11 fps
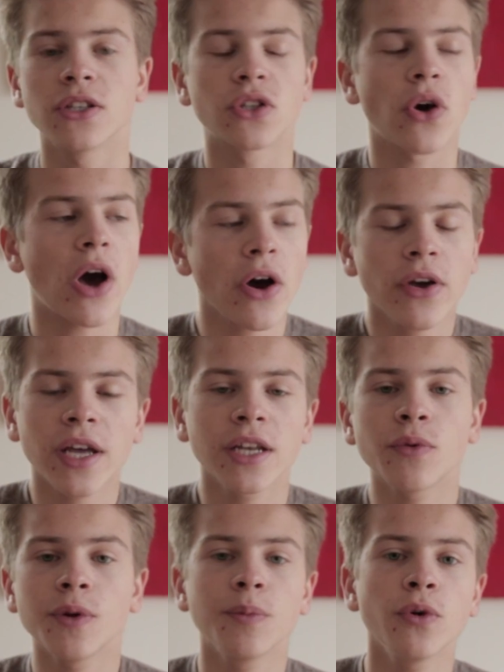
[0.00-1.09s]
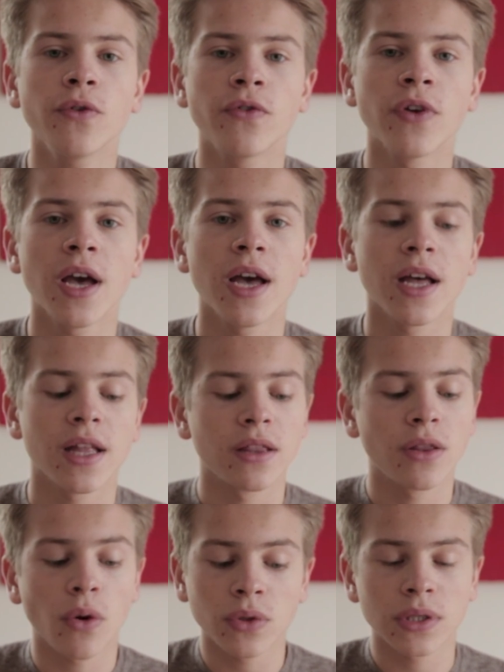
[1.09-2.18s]
So how can you remove
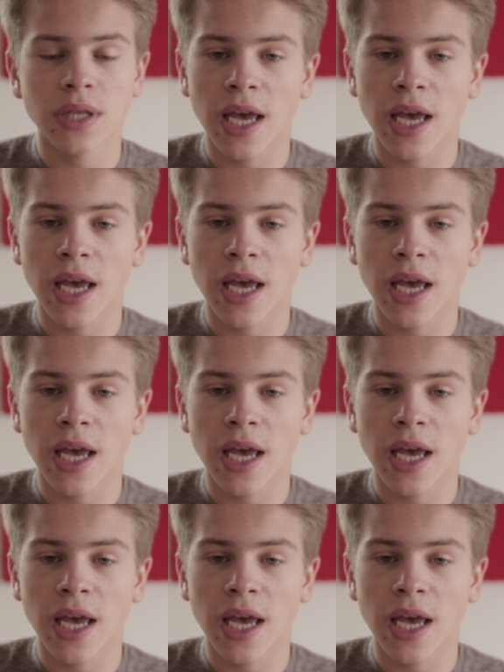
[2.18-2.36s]
those